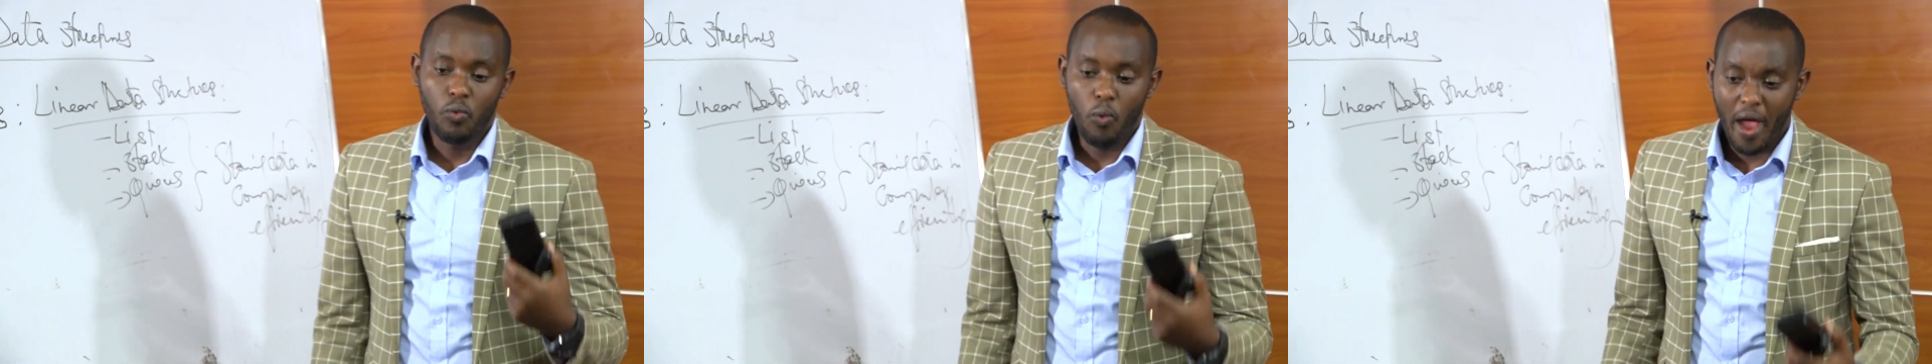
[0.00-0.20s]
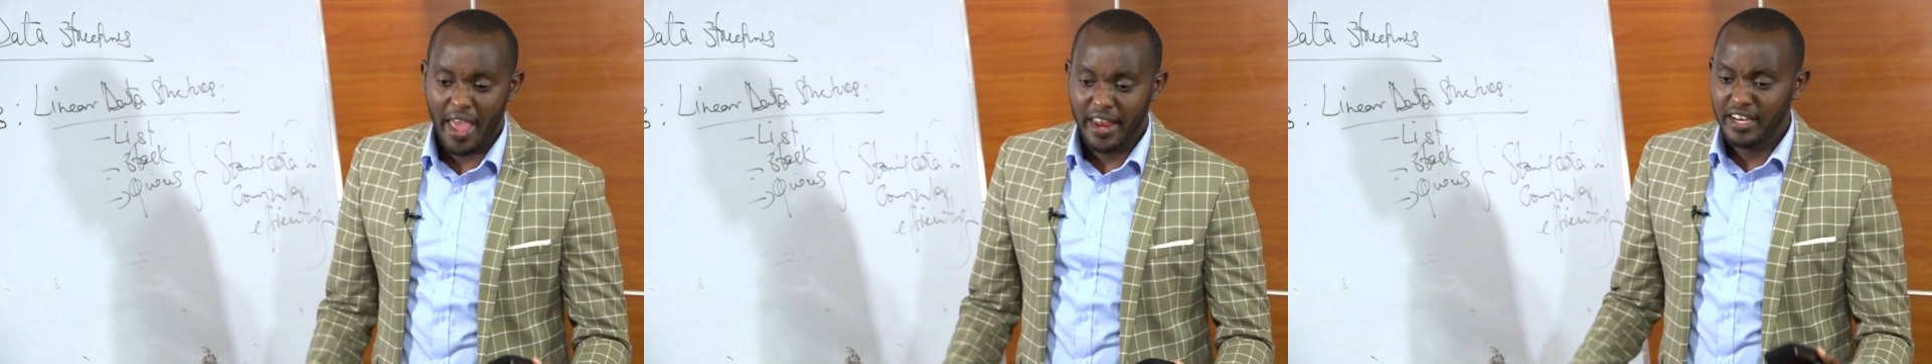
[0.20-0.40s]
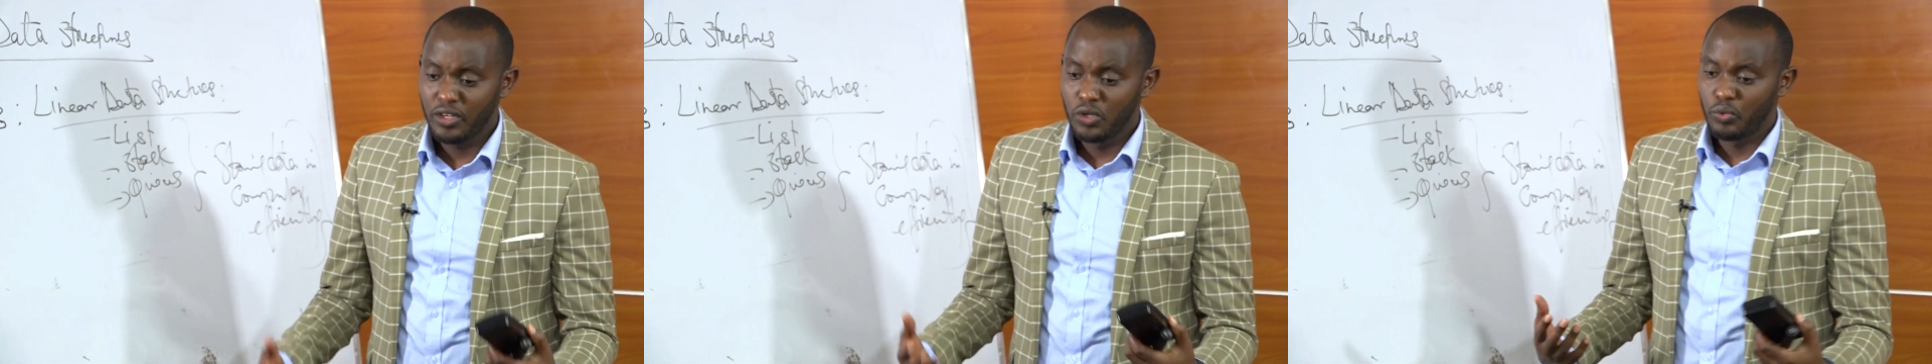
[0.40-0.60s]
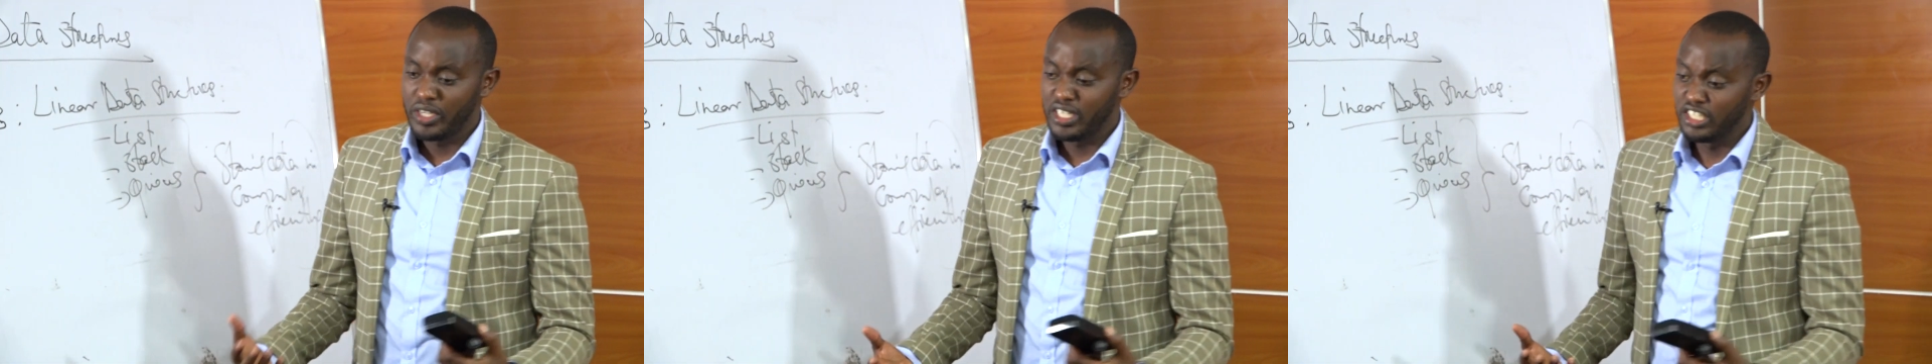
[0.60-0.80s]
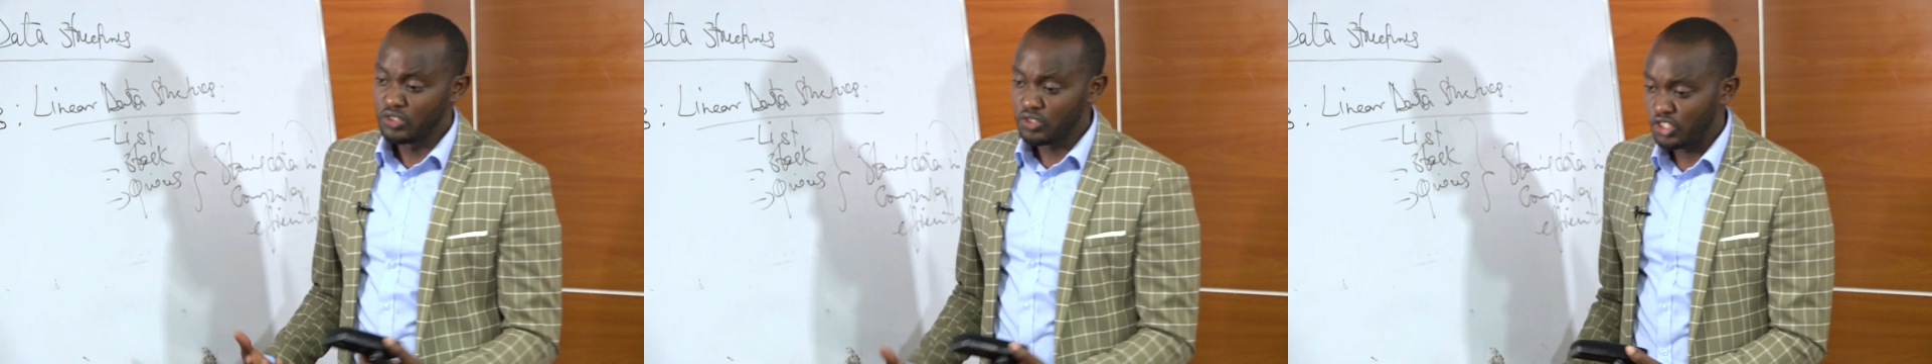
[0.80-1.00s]
when do we
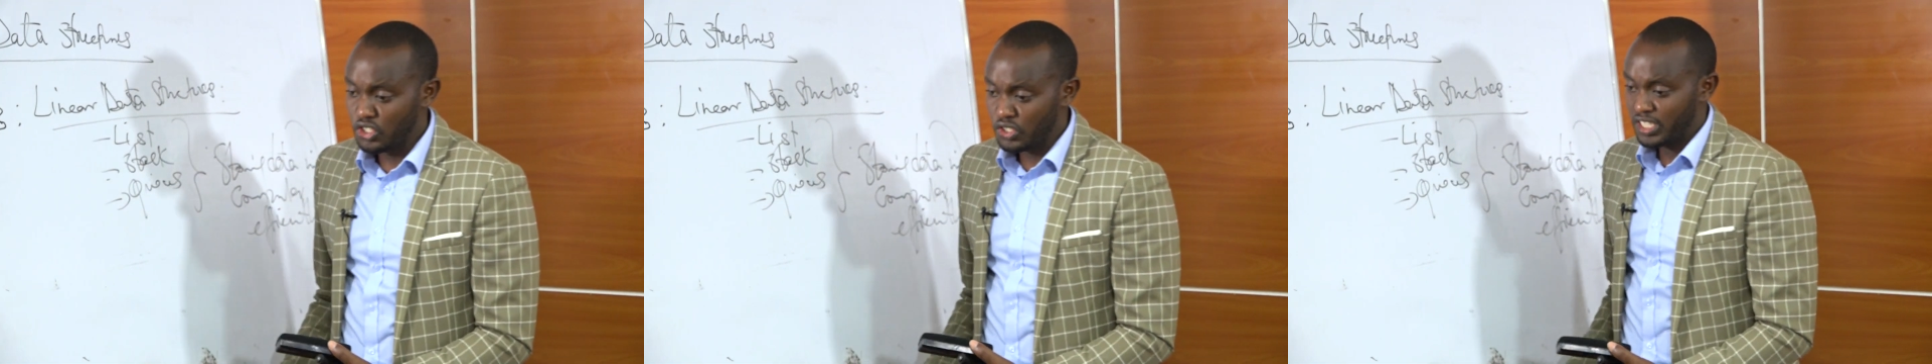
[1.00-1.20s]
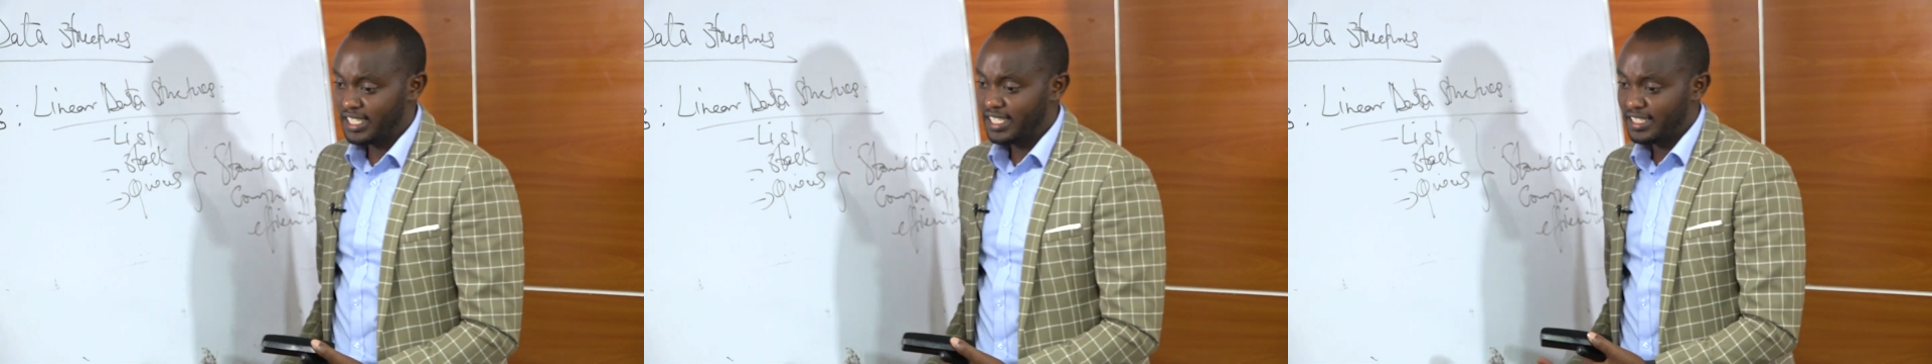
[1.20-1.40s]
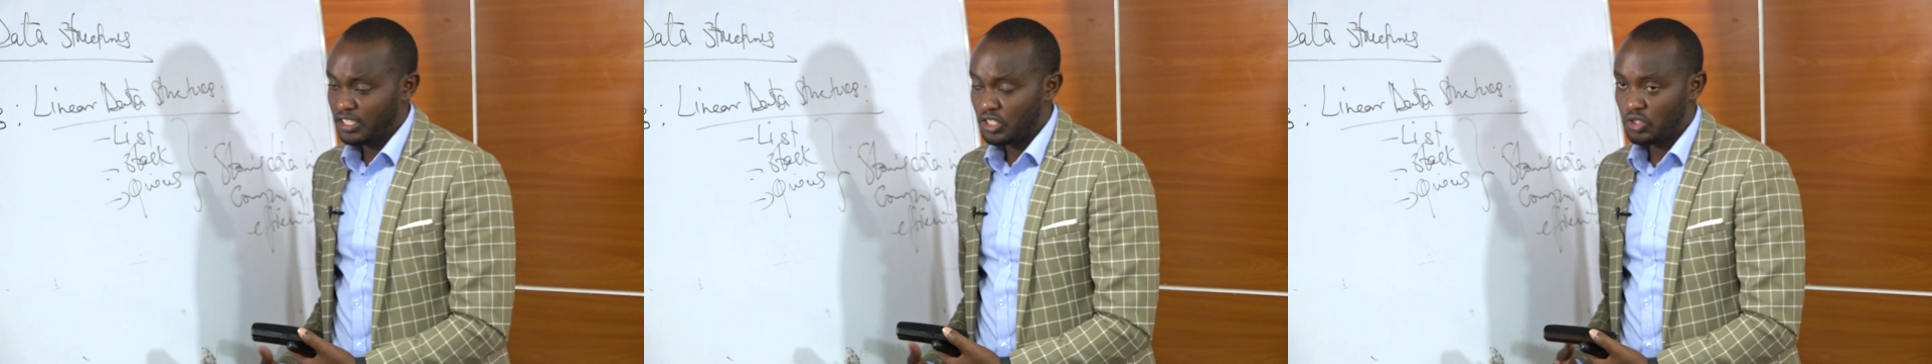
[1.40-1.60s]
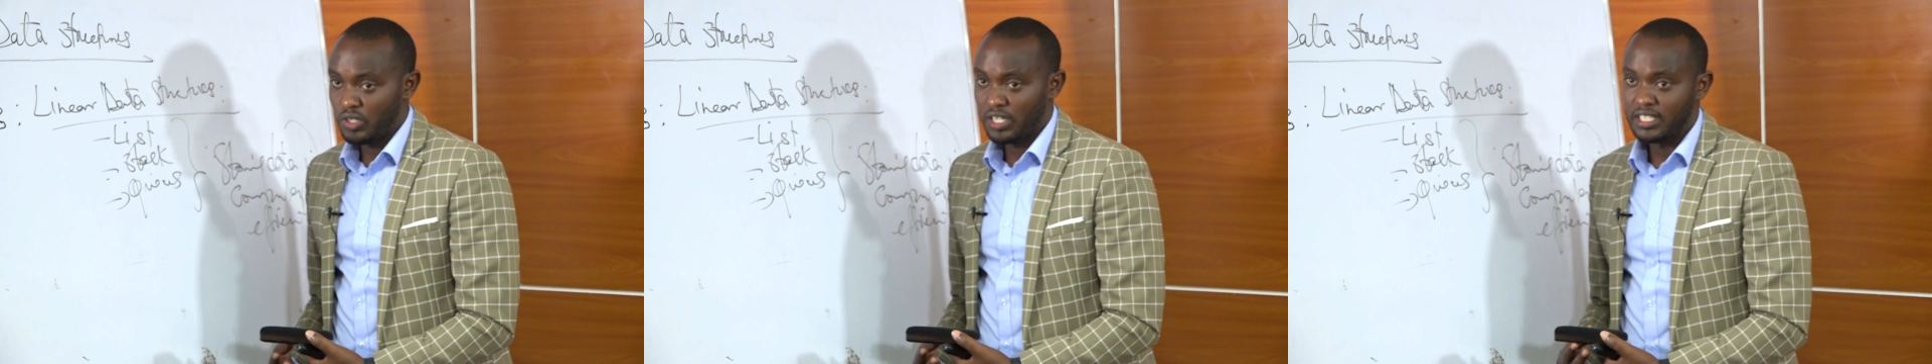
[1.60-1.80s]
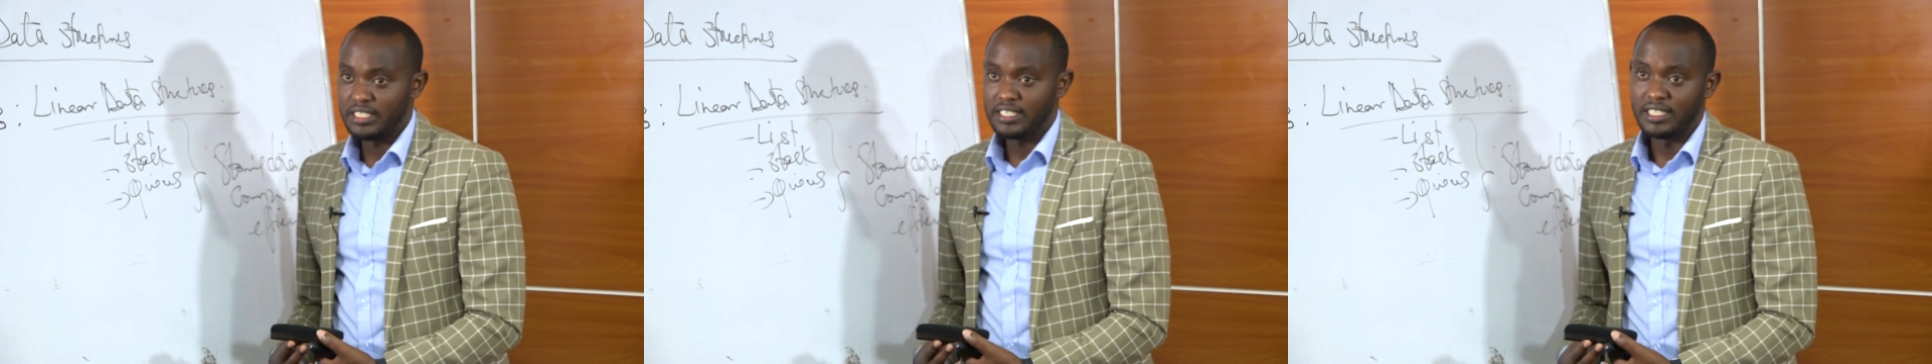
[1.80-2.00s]
need to choose a data
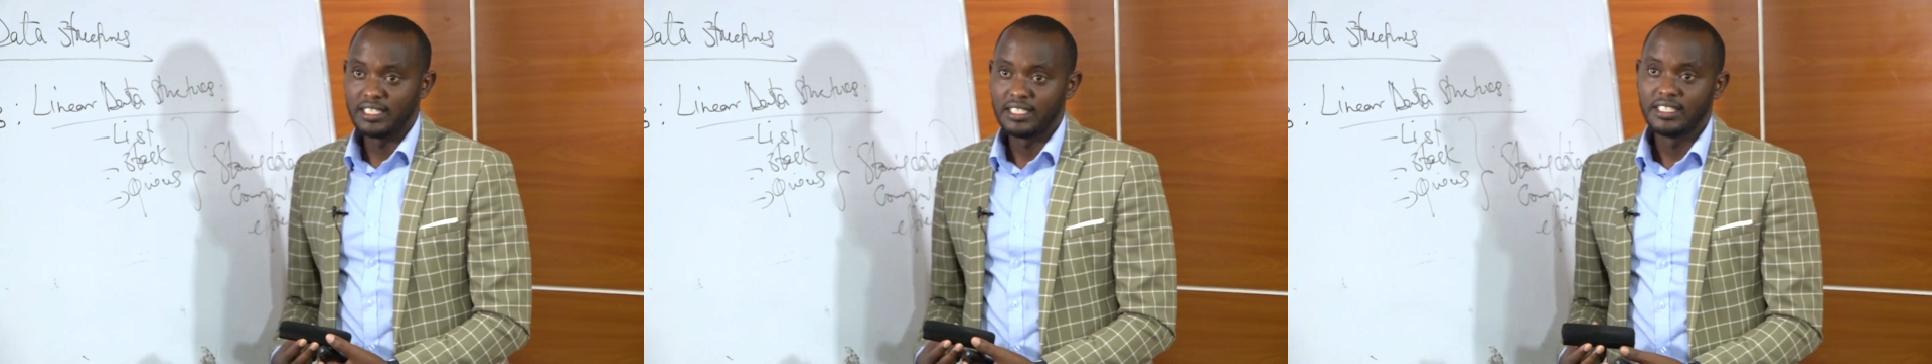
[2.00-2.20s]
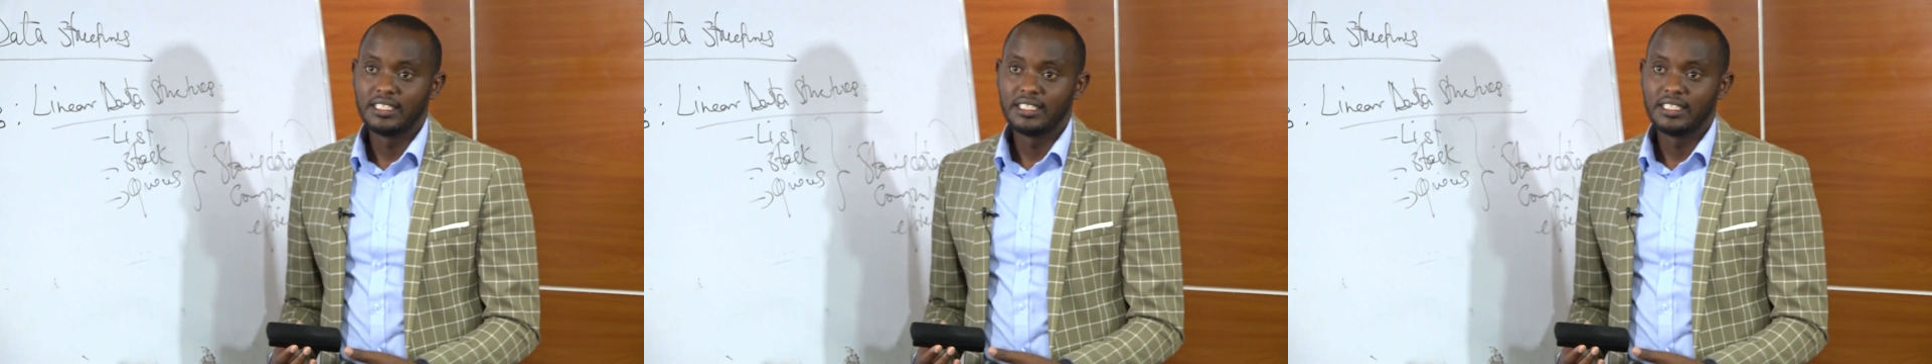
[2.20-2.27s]
structure?